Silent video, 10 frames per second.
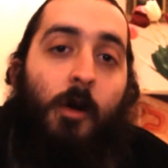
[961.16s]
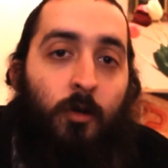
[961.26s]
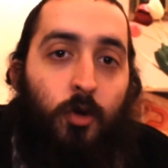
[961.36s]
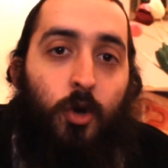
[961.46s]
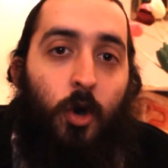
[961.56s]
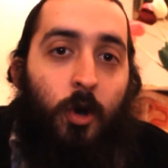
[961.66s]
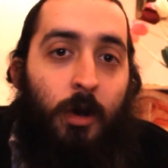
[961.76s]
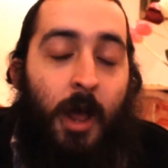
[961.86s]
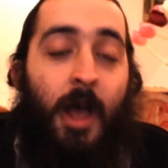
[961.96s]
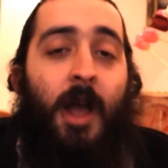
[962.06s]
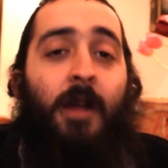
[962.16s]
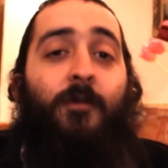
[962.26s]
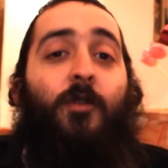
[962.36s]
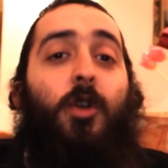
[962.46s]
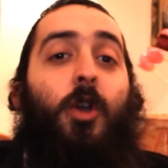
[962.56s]
own good
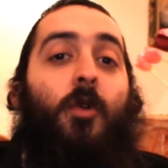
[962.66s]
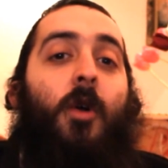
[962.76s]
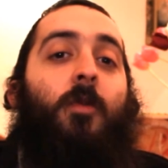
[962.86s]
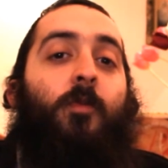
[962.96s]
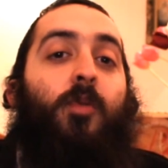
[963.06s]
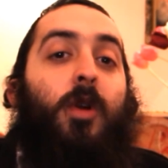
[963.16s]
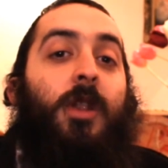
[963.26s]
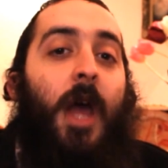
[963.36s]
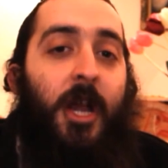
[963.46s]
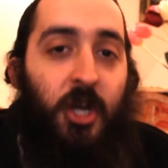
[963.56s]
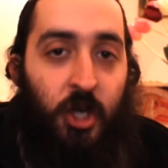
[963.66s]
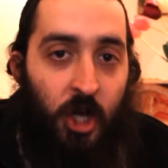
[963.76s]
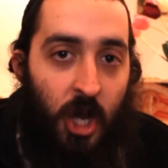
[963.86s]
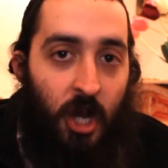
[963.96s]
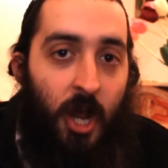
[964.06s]
and for your own
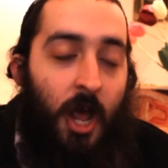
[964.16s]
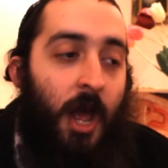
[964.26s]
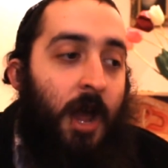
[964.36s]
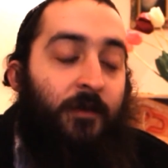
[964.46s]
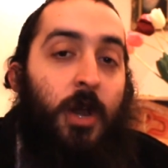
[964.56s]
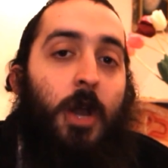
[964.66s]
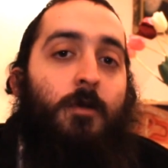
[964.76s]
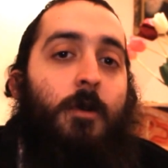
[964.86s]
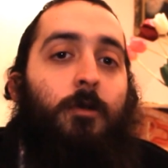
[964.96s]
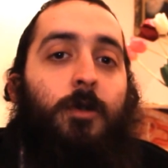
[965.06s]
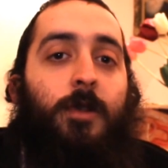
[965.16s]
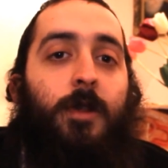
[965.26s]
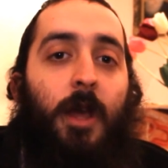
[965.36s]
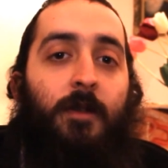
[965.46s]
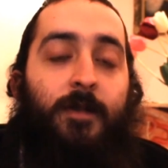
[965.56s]
protection, for your own
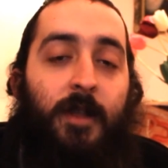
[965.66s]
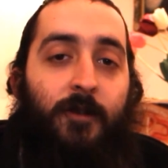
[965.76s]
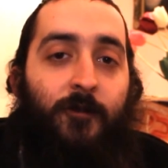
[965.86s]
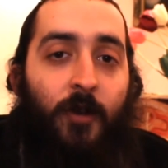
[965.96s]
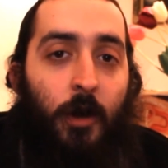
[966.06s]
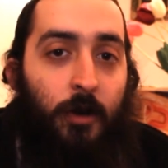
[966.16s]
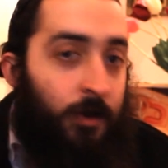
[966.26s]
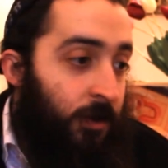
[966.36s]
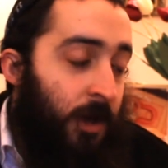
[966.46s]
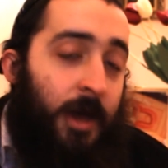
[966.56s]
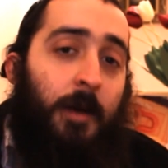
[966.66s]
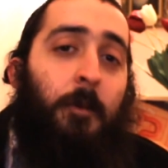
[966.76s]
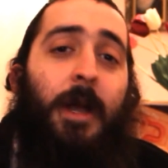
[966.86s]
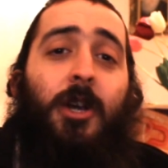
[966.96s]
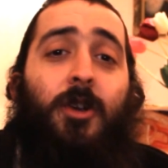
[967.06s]
safety first.
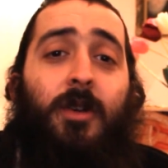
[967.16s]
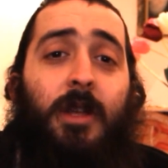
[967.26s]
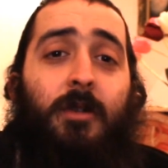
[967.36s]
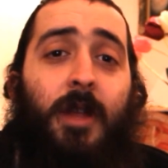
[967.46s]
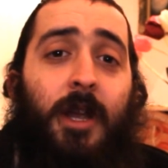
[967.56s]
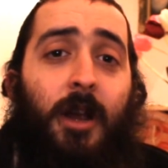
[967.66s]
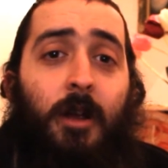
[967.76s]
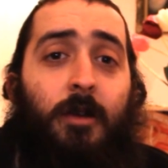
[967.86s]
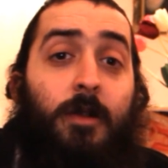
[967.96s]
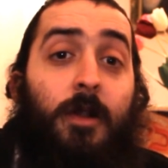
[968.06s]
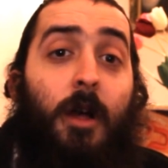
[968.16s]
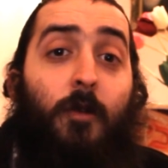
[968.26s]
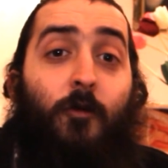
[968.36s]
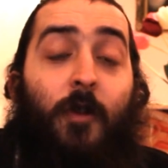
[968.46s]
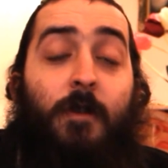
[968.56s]
Make sure that you take care of
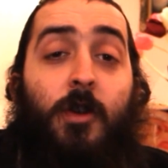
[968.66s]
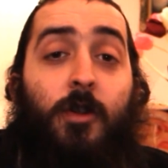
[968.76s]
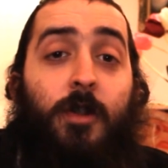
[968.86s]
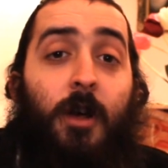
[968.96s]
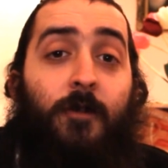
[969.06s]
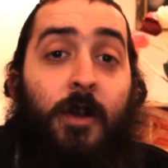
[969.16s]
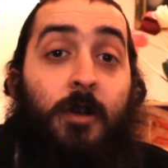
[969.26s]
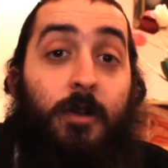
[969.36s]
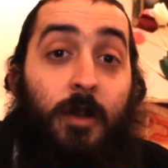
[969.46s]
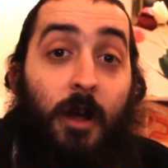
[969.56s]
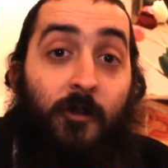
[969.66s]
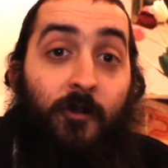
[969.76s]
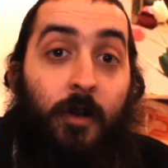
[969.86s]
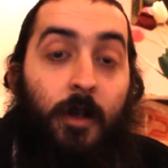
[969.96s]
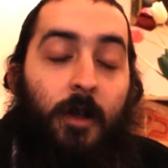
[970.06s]
yourself and yourself and
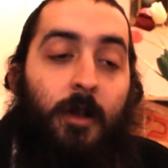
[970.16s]
yourself.